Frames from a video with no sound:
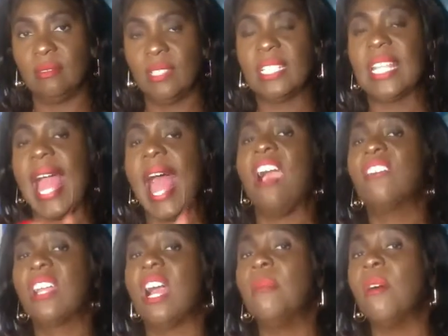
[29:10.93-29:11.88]
Is the
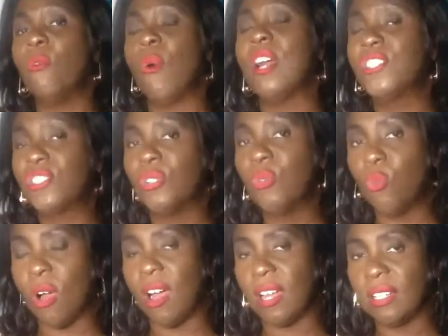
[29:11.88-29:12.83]
outcome of what you
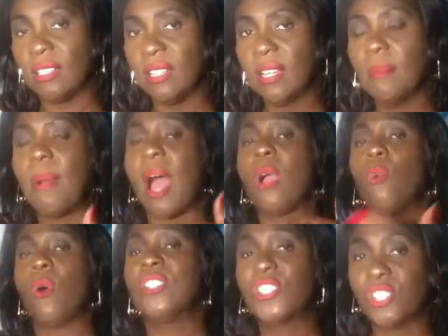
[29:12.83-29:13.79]
want by
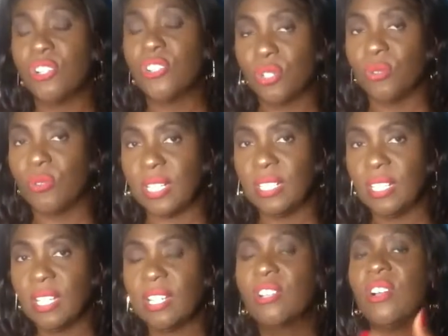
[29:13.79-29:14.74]
what you're doing
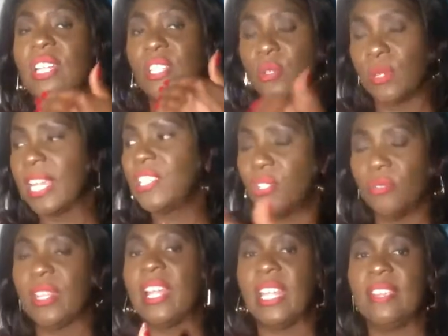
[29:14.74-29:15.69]
going to get you
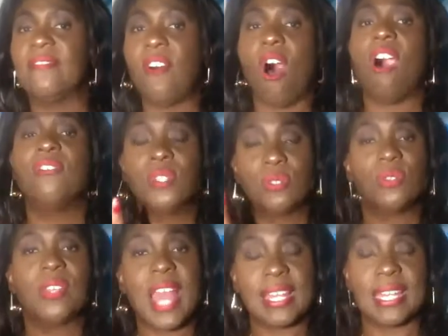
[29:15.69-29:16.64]
there, evolve you
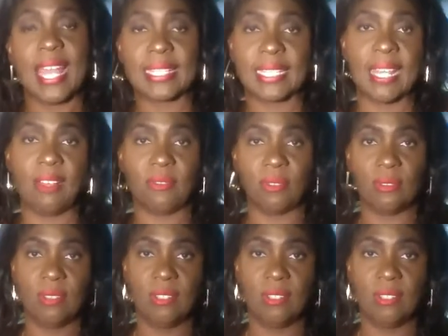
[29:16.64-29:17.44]
to that next level?